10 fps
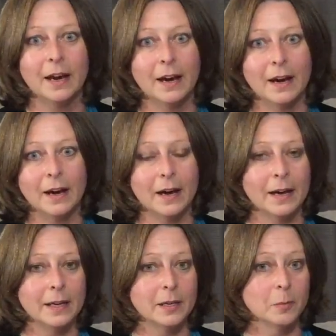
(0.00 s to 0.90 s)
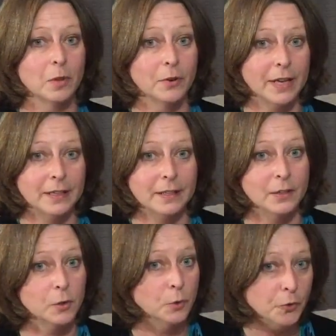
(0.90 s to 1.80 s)
I am located in
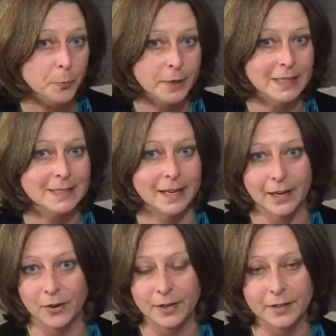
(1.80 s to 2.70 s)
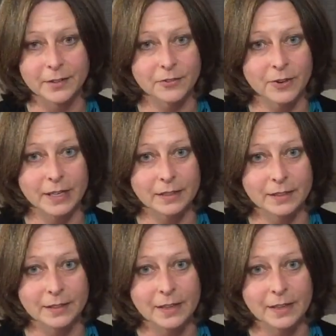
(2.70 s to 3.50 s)
the Cool Springs area of Franklin